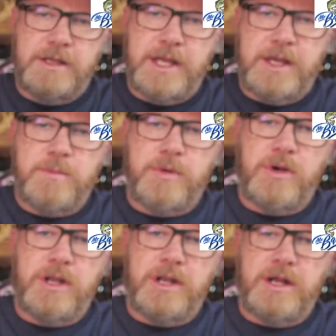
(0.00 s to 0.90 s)
and
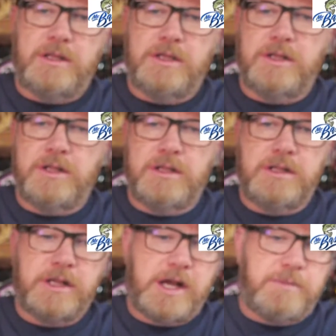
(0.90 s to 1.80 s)
put a little
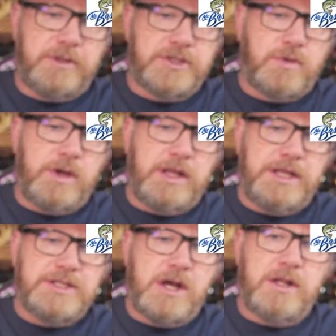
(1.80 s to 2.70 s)
couple of
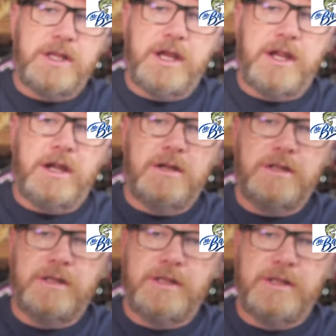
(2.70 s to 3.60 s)
squigglies on there
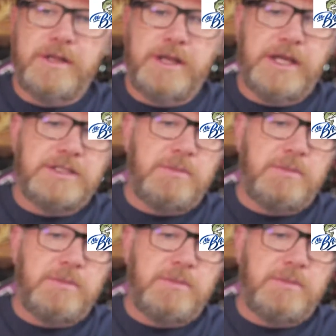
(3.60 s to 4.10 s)
and to